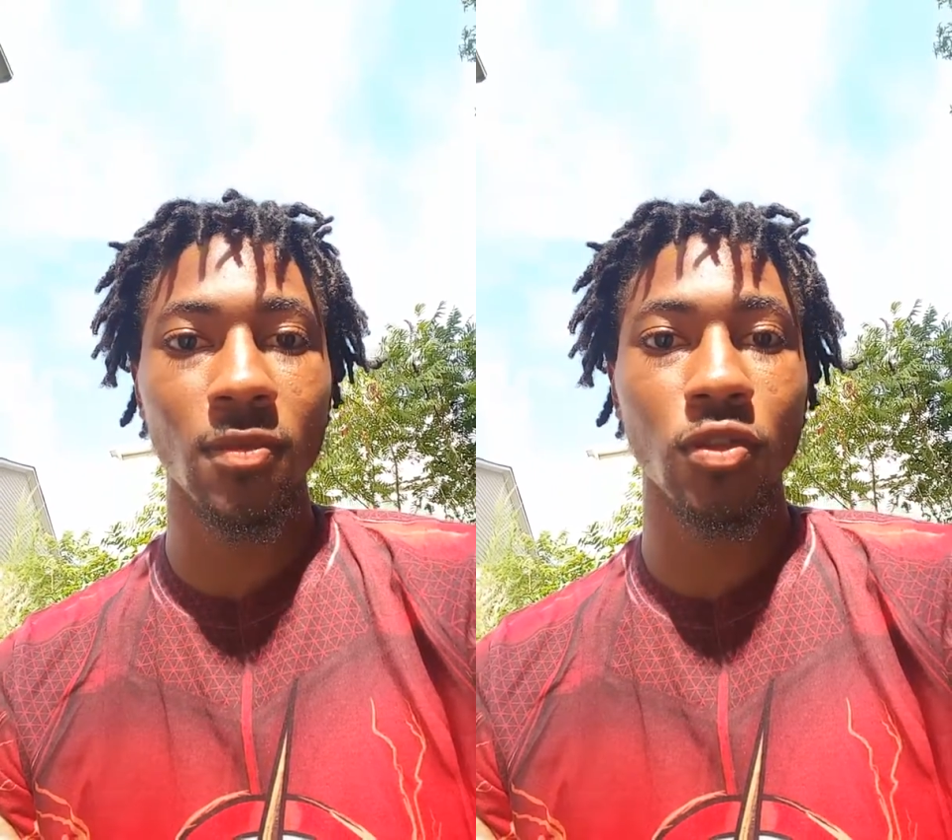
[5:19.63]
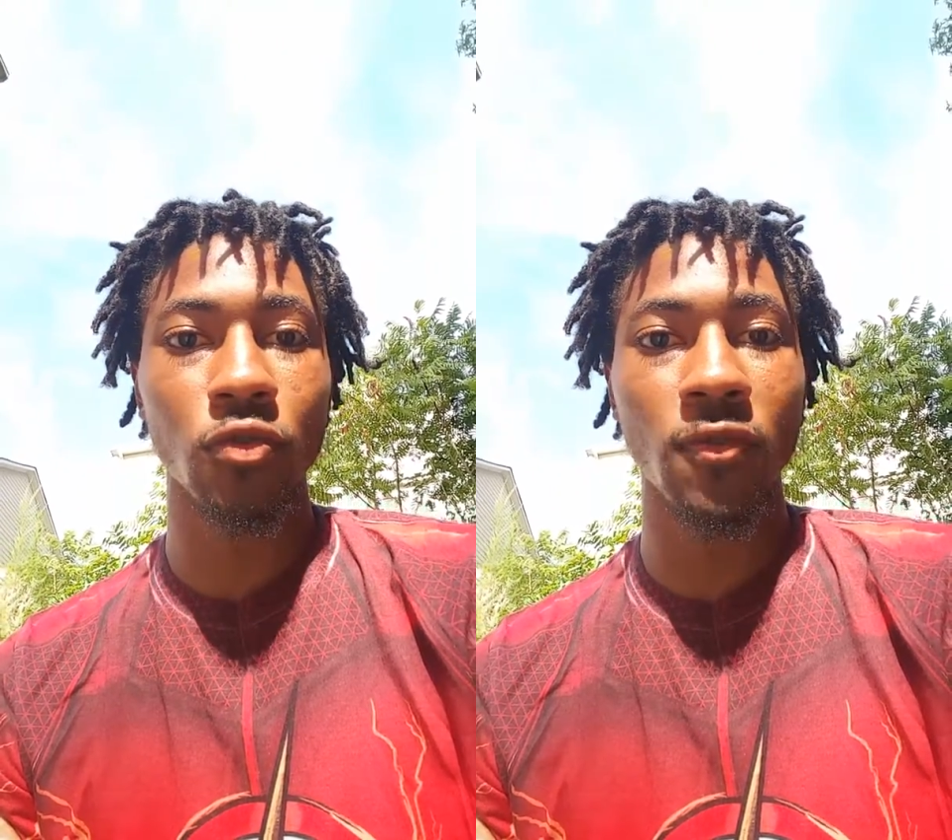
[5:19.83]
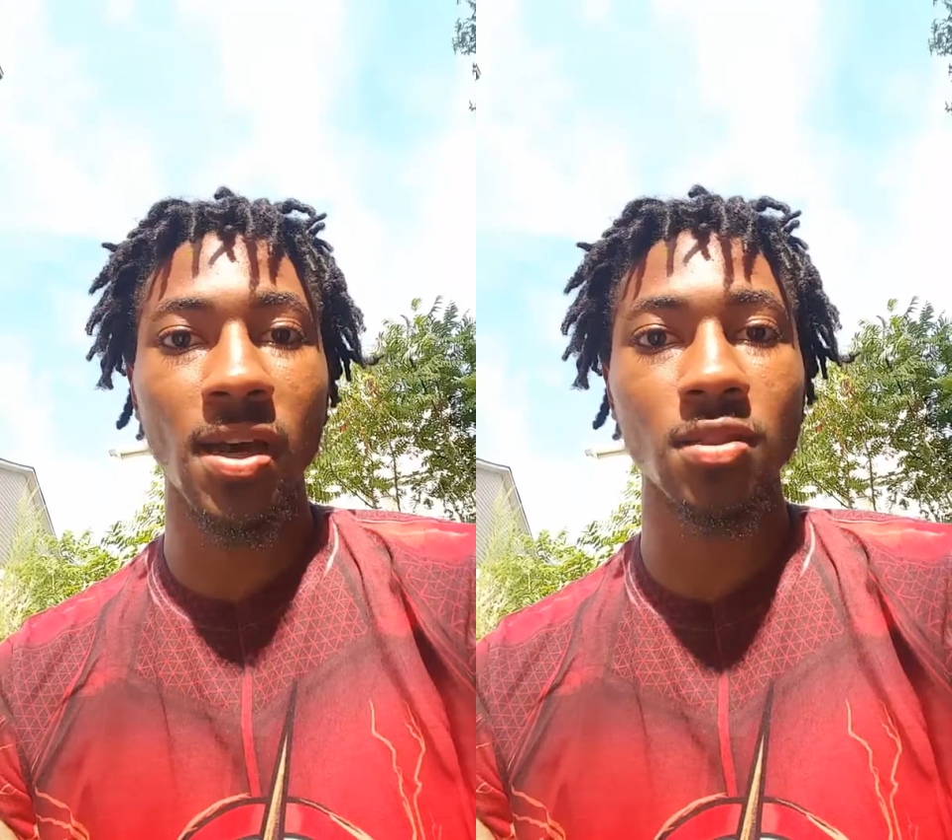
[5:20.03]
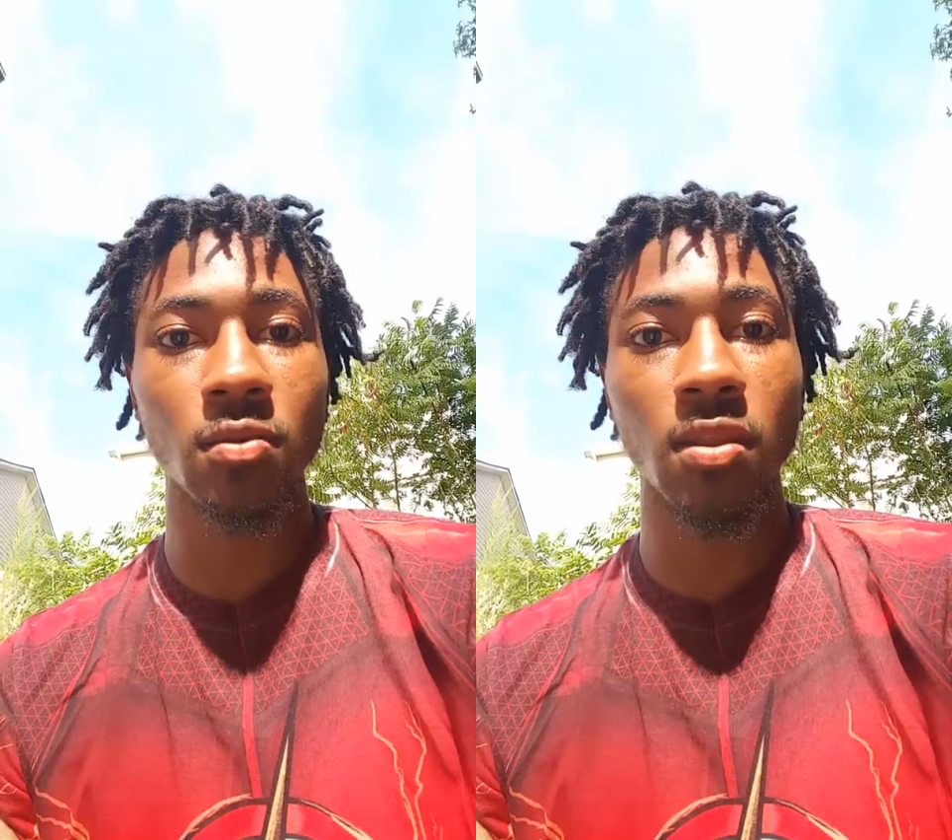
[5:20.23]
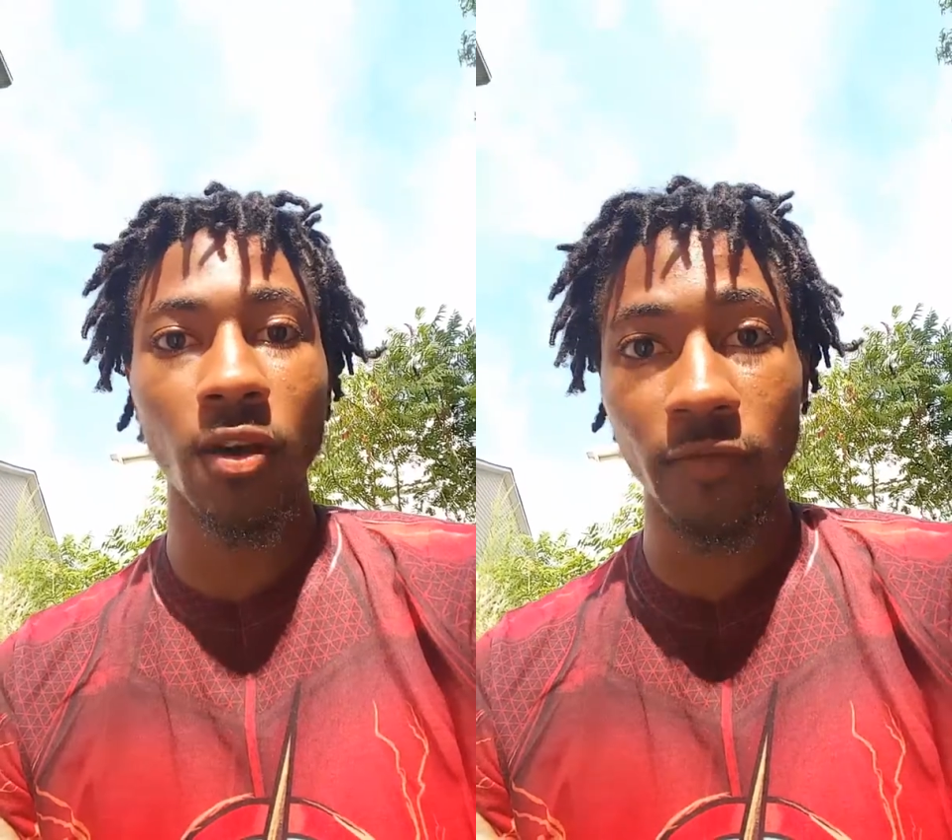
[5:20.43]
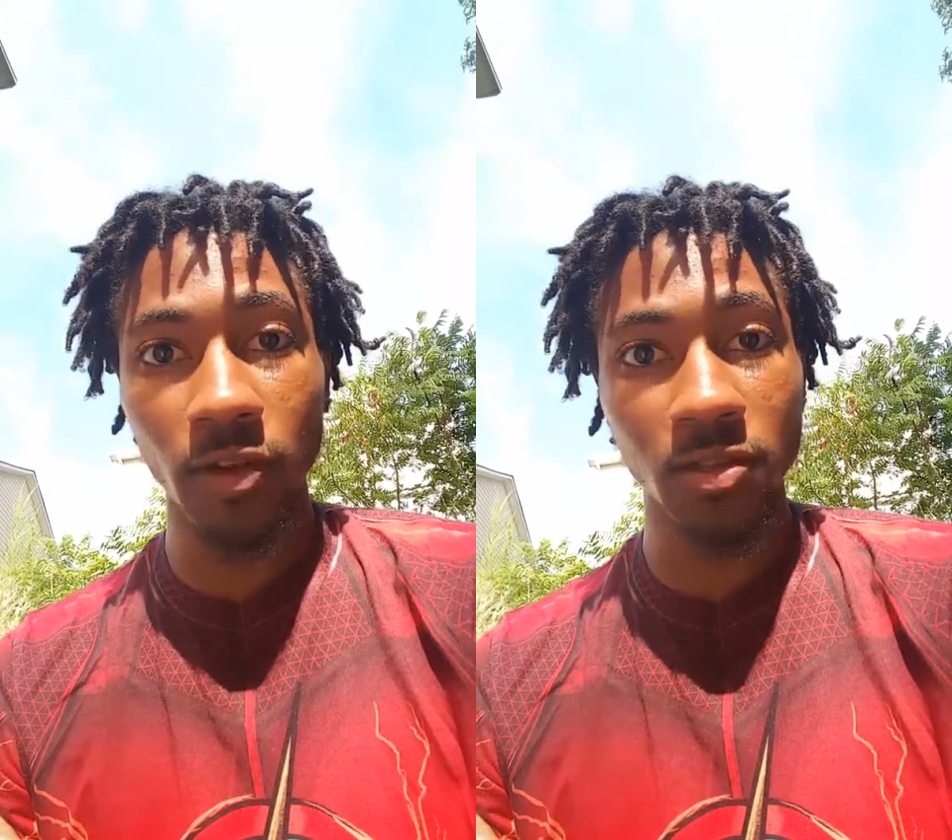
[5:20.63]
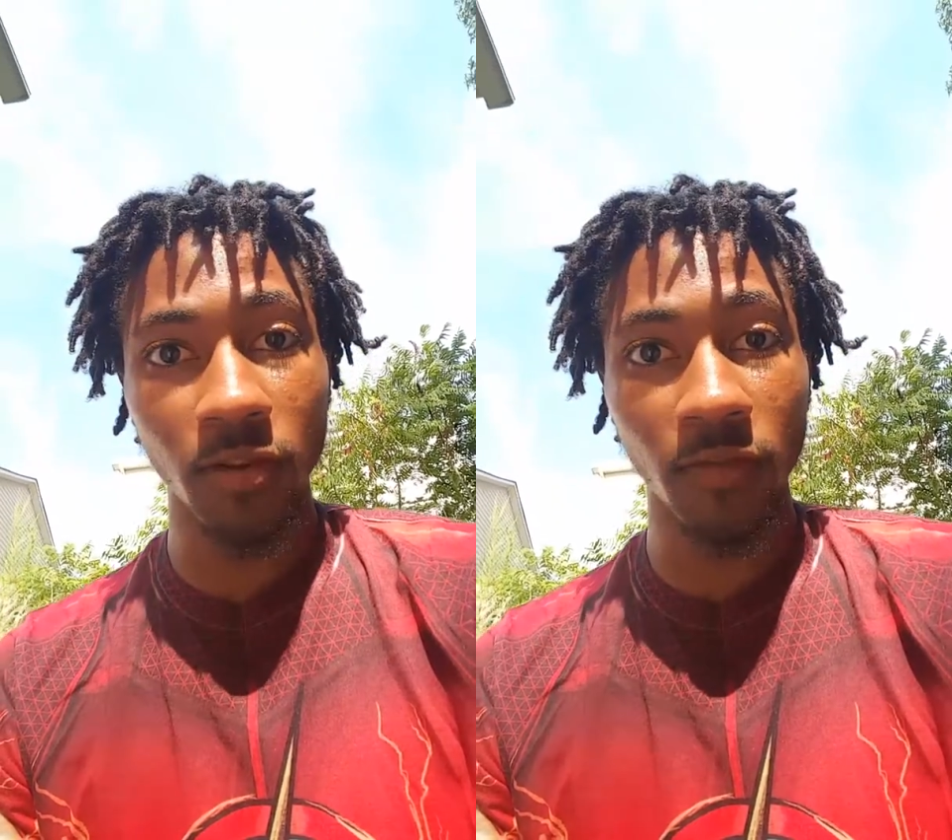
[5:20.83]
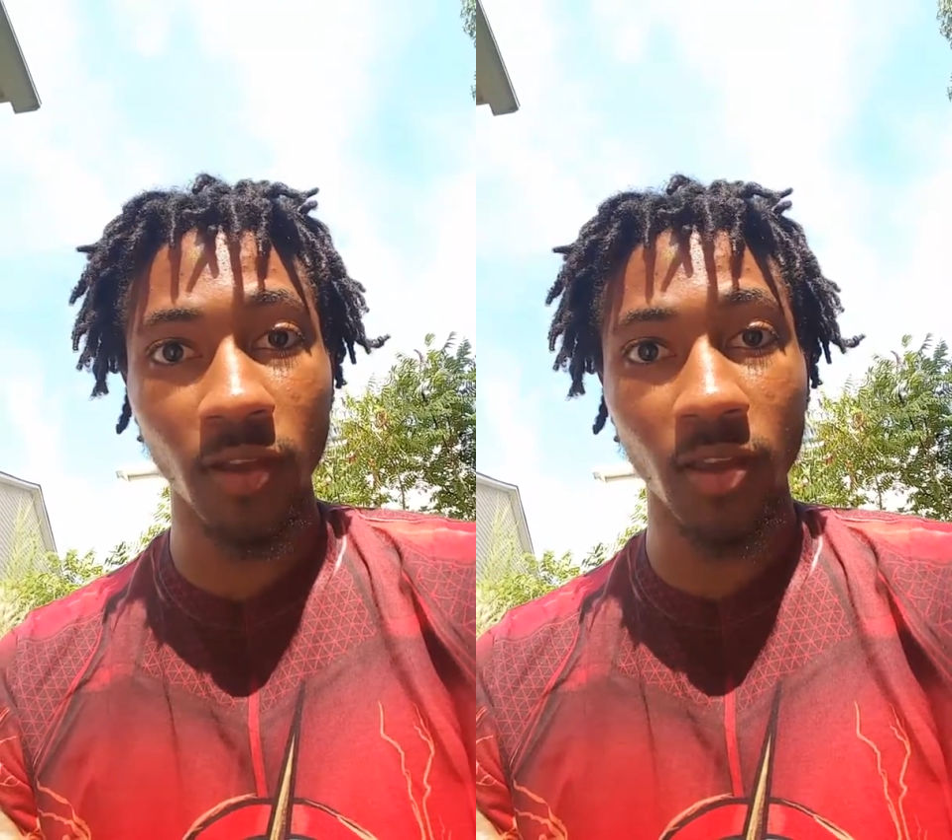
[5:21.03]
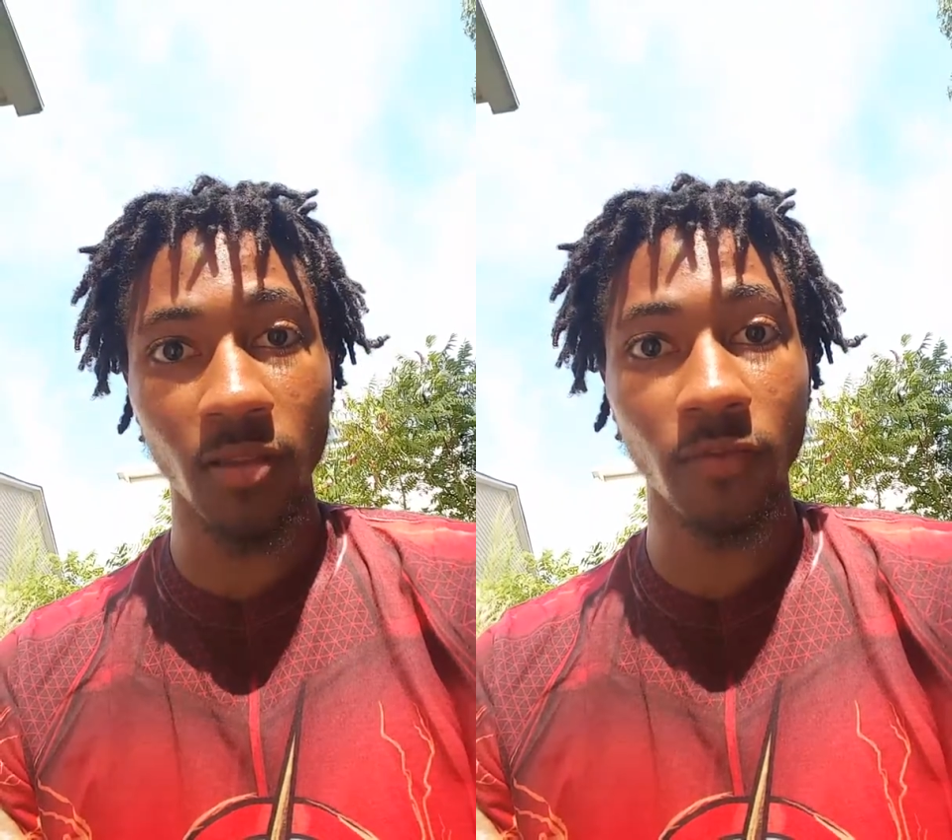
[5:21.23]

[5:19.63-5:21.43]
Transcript: you got to love yourself again.